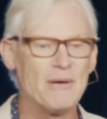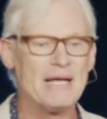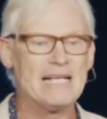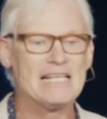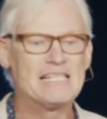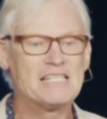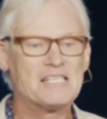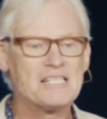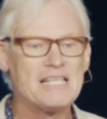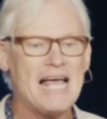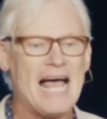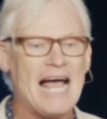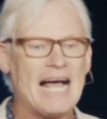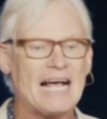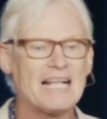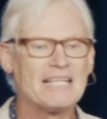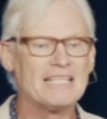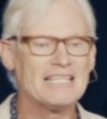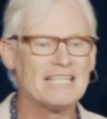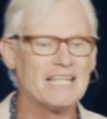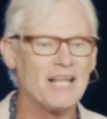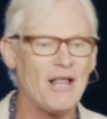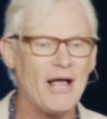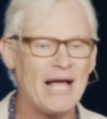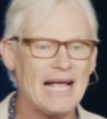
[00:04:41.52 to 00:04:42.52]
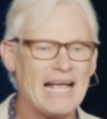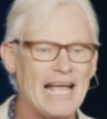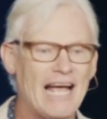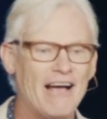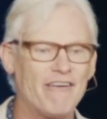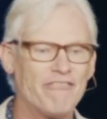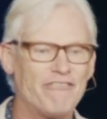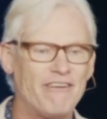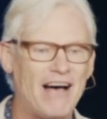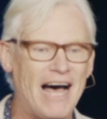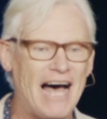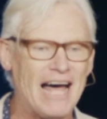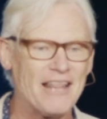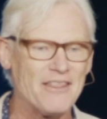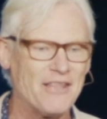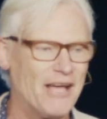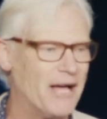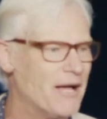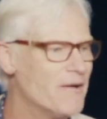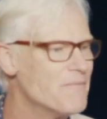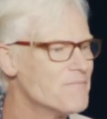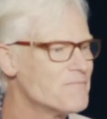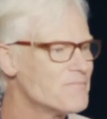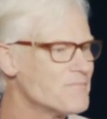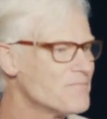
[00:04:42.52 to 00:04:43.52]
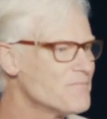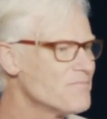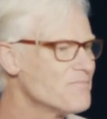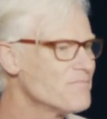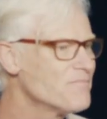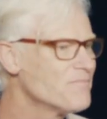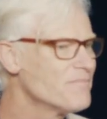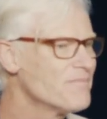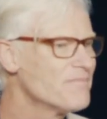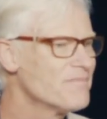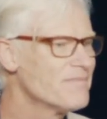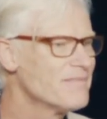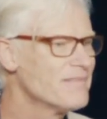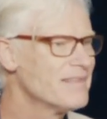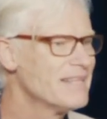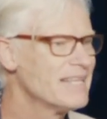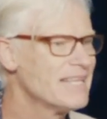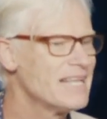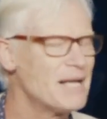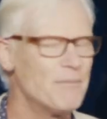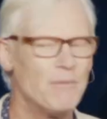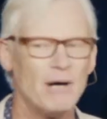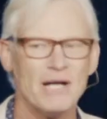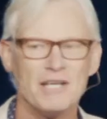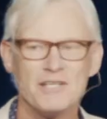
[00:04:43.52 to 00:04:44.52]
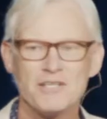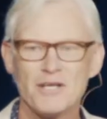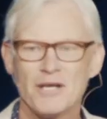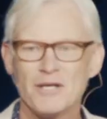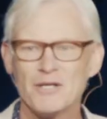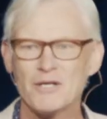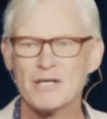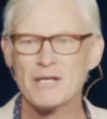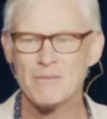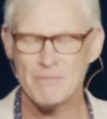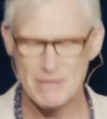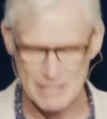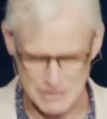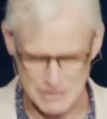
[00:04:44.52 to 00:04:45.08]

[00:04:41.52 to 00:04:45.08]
exactly like our father. No. Come on, don't look at me